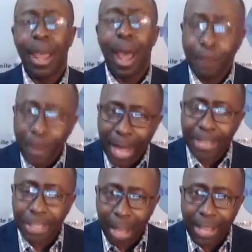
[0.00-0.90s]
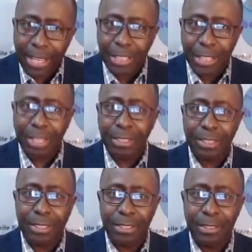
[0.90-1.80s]
I pledge
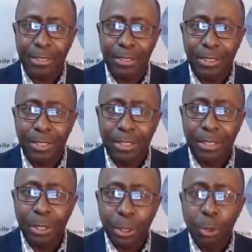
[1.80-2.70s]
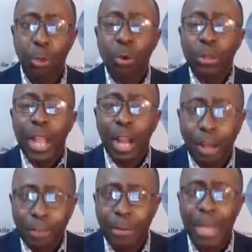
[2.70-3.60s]
allegiance to the
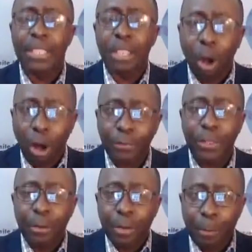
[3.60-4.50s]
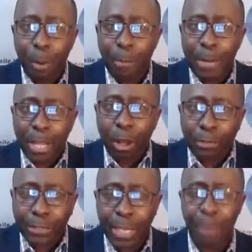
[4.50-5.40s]
government of the Republic
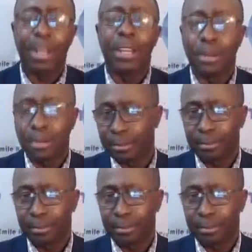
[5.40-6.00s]
of Sierra Leone,